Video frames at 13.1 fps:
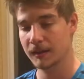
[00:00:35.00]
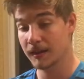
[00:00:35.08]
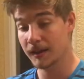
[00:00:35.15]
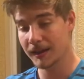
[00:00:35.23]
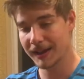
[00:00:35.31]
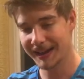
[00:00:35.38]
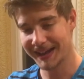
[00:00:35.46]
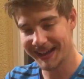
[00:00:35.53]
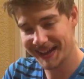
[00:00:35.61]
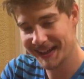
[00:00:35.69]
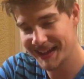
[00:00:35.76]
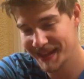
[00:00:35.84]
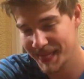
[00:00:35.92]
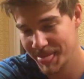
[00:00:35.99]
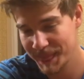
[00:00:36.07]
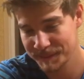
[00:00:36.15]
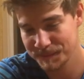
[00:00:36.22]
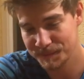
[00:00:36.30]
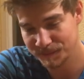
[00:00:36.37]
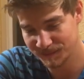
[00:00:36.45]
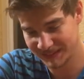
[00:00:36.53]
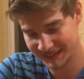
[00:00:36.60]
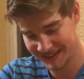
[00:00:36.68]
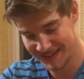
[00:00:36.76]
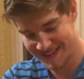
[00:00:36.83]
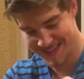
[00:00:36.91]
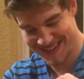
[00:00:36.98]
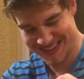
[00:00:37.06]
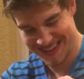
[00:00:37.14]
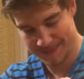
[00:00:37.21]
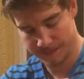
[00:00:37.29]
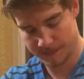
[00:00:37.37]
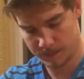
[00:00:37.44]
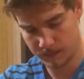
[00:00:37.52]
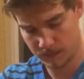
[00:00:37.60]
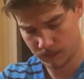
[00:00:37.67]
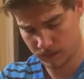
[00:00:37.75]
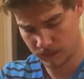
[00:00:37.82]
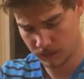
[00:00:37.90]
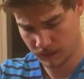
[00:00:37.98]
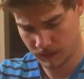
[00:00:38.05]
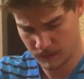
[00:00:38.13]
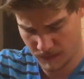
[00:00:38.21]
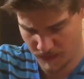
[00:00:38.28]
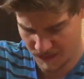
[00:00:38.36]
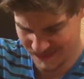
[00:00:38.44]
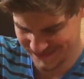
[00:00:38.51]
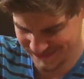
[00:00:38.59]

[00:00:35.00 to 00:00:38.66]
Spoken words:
Nobody speaks.